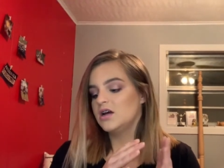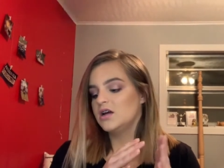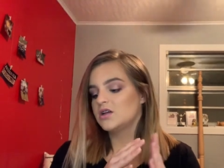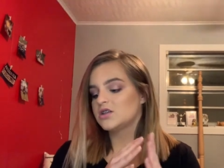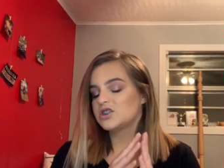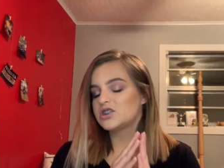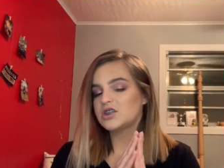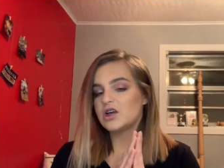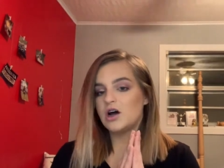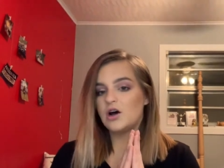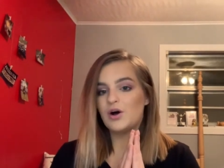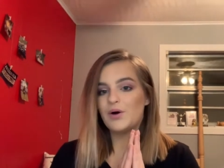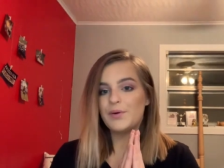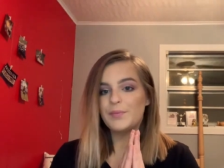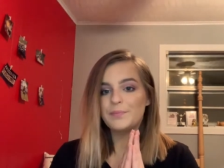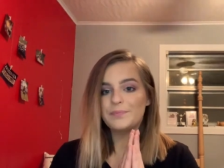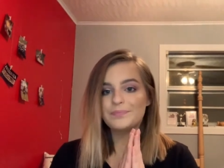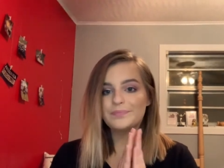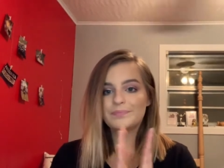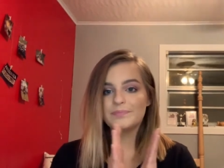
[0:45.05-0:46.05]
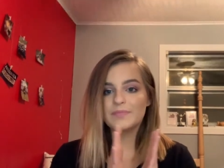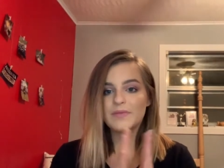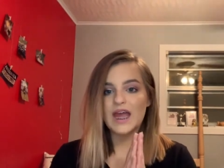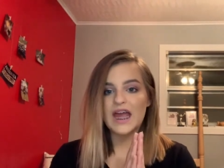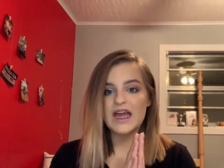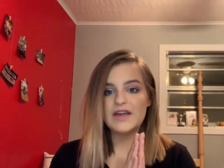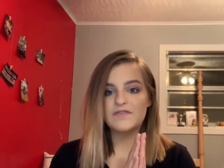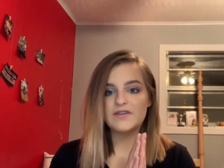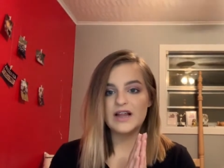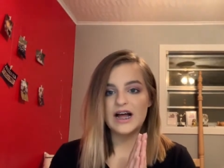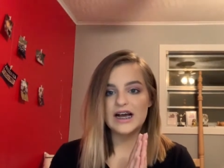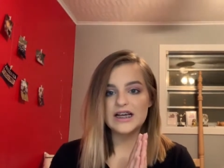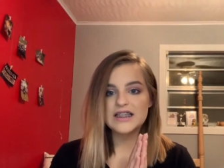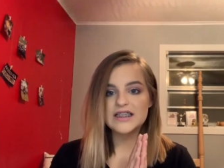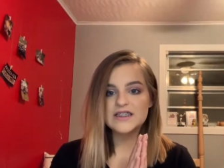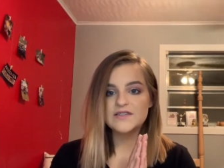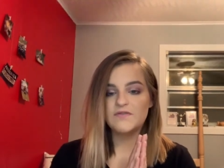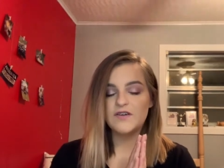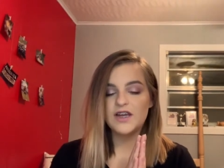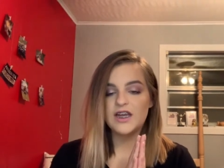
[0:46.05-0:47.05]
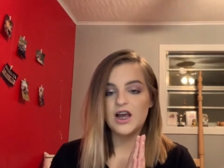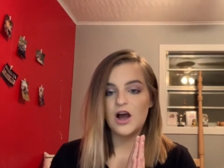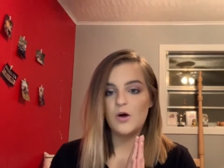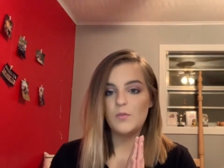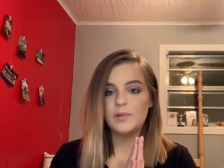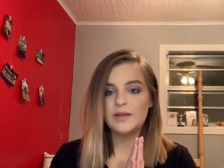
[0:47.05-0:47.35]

So if you like this video,